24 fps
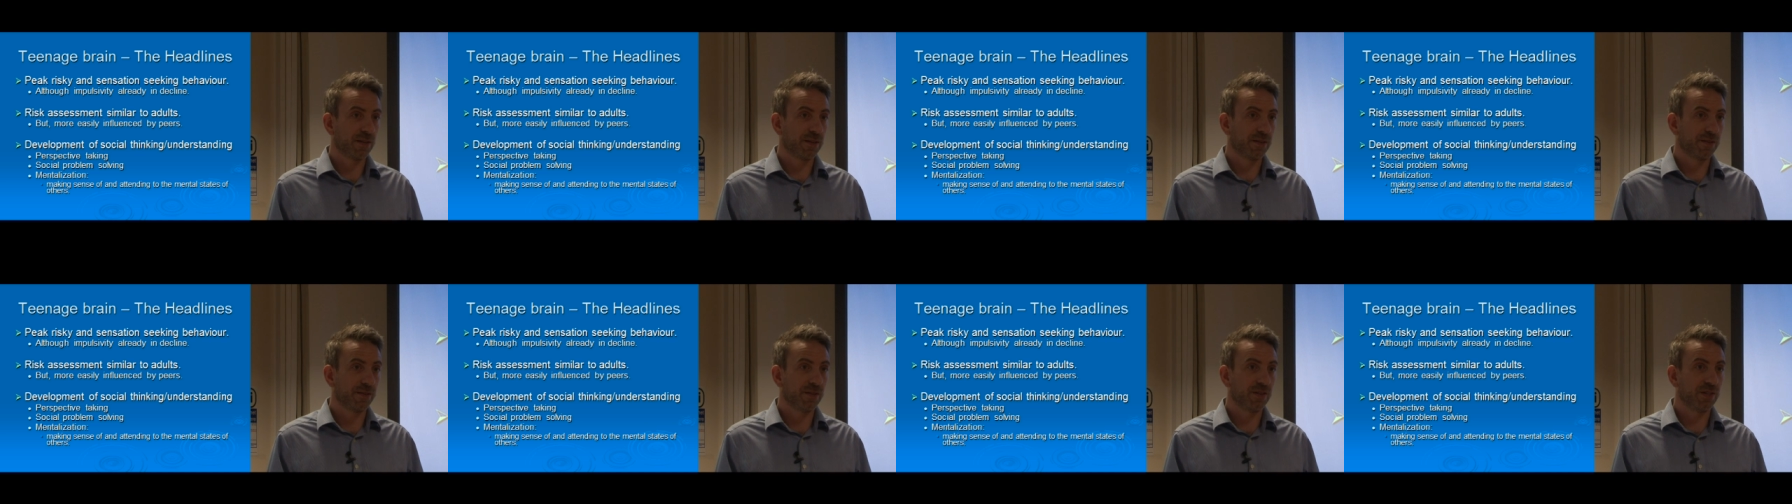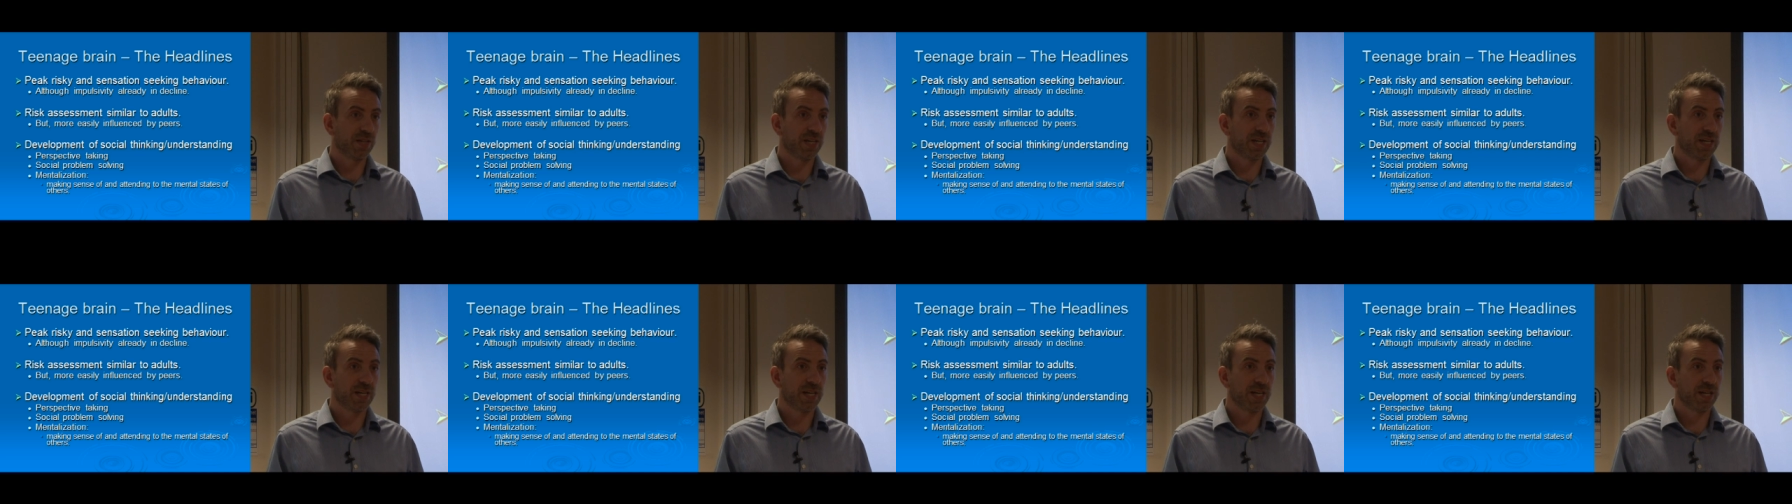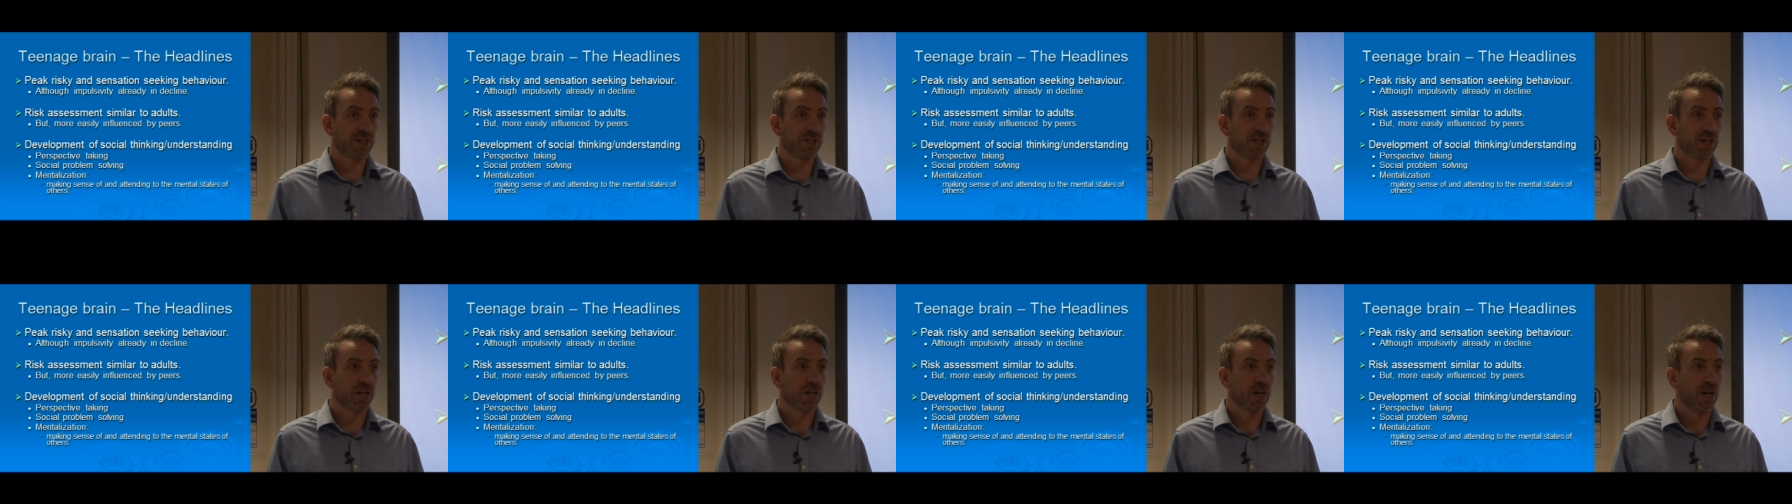the
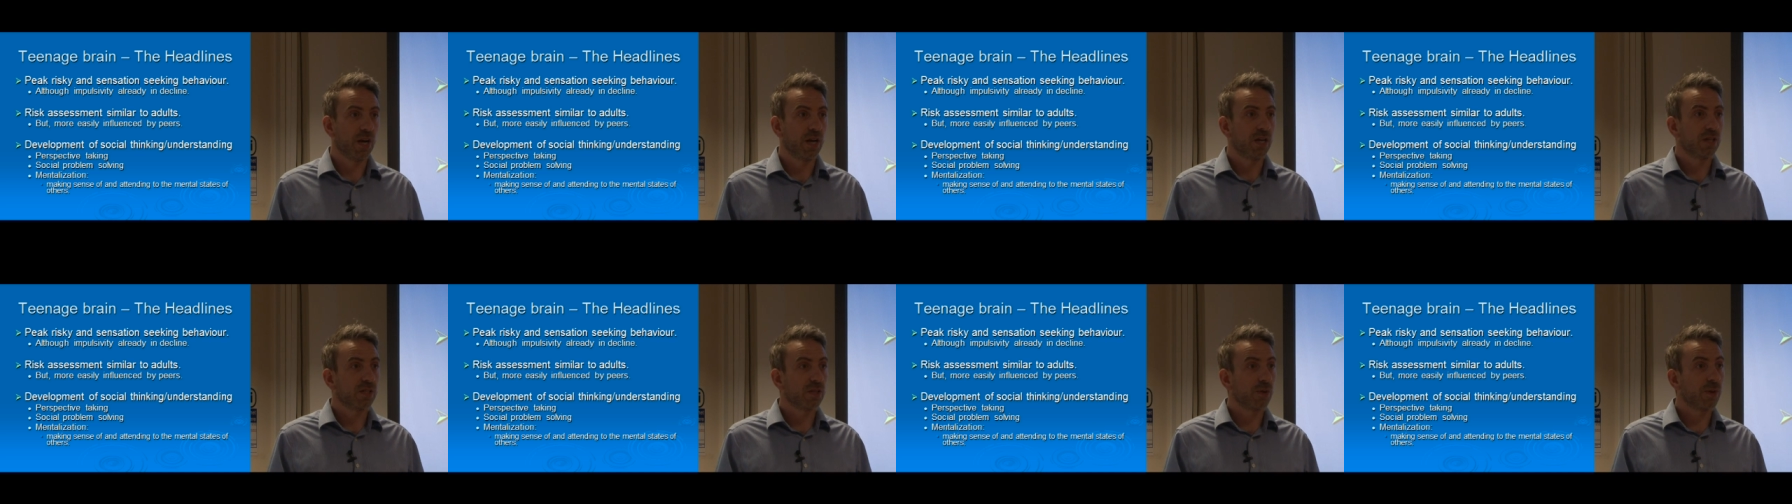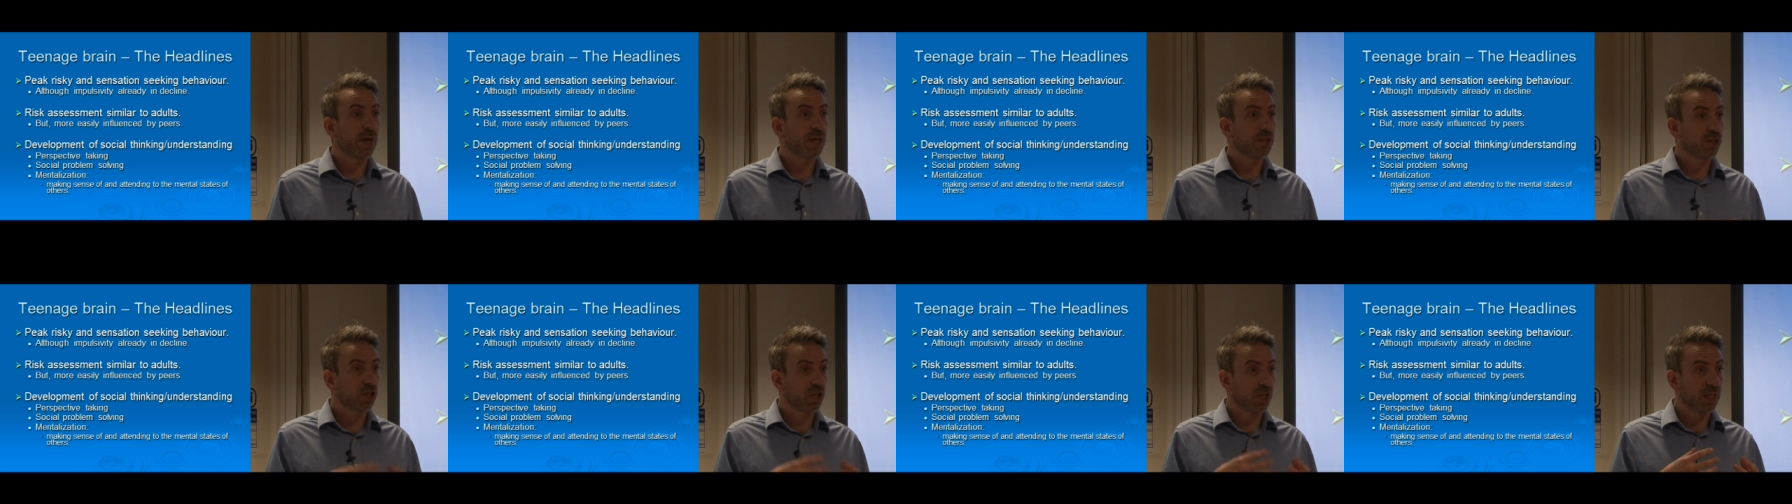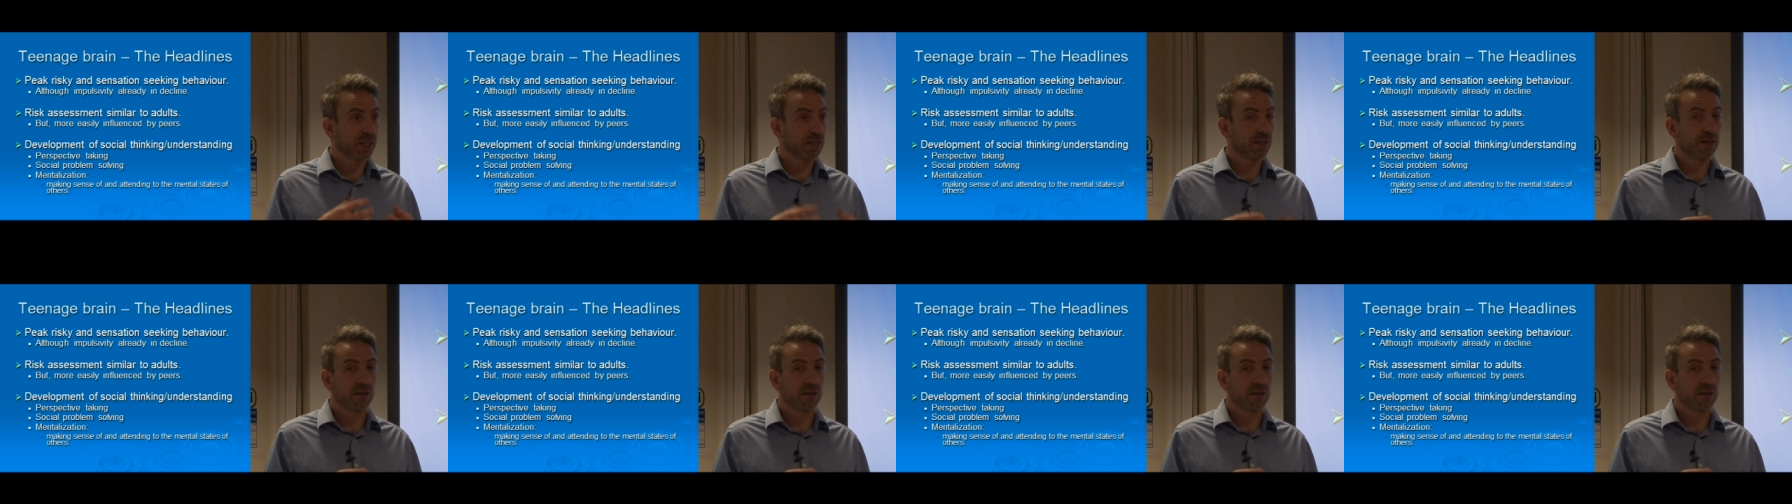teenager. So actually